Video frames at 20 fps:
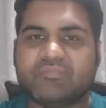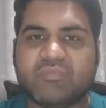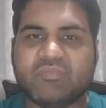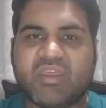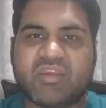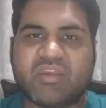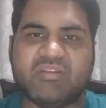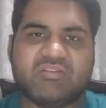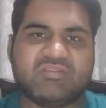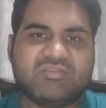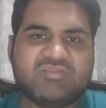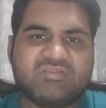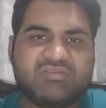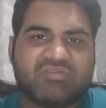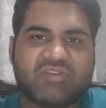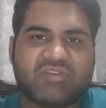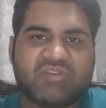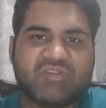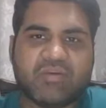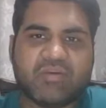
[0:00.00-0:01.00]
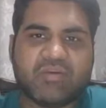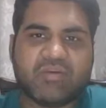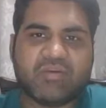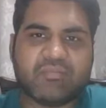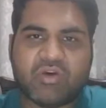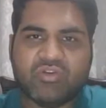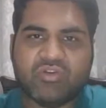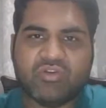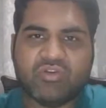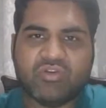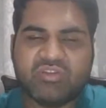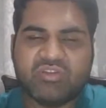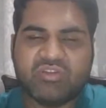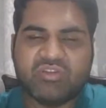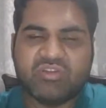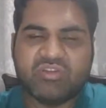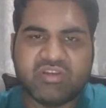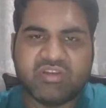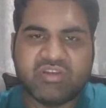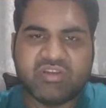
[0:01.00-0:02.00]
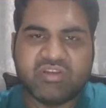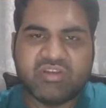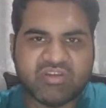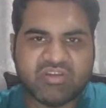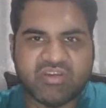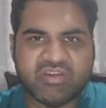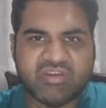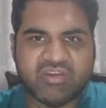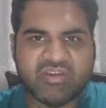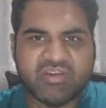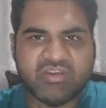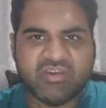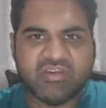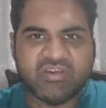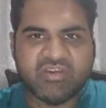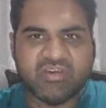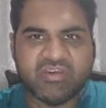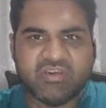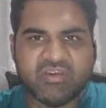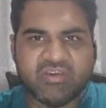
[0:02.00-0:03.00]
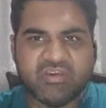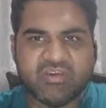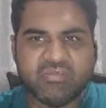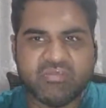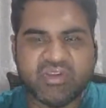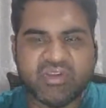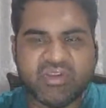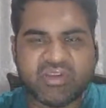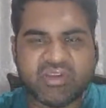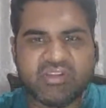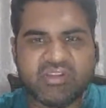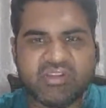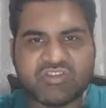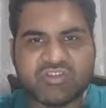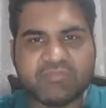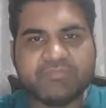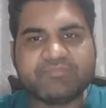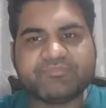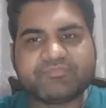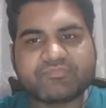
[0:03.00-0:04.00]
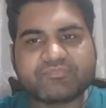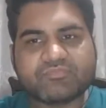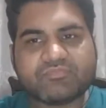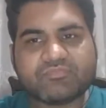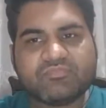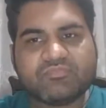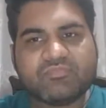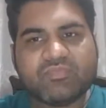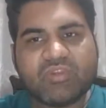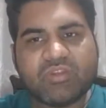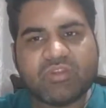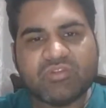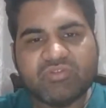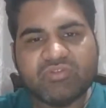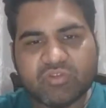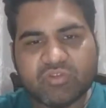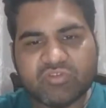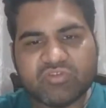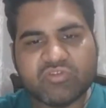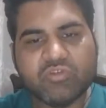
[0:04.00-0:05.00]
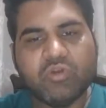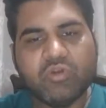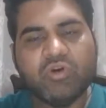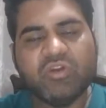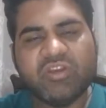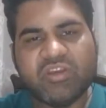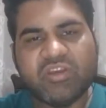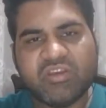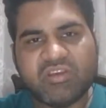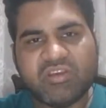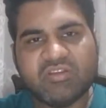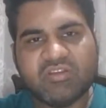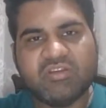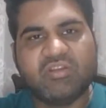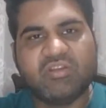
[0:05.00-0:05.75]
That's somehow their culture. So slowly, for